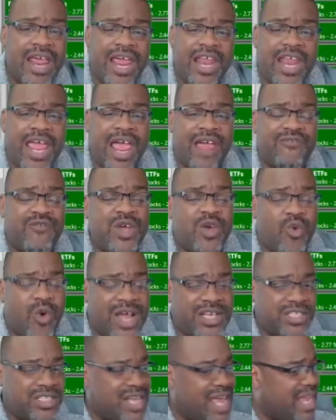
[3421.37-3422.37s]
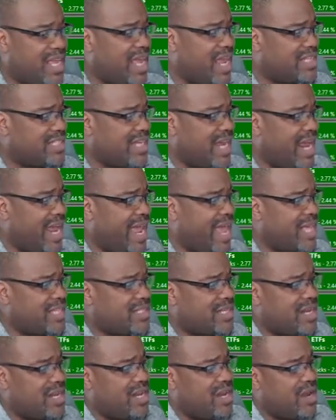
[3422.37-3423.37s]
every question that gets
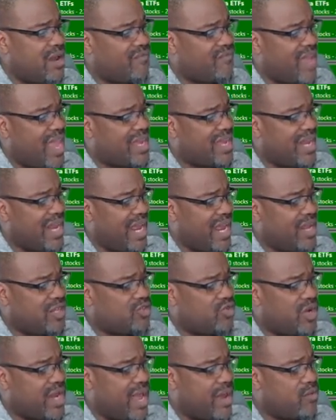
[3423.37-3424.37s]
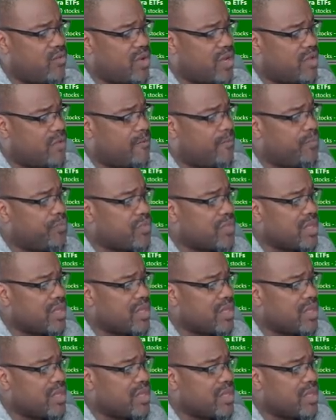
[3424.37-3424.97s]
asked in here, if I can answer it, I will.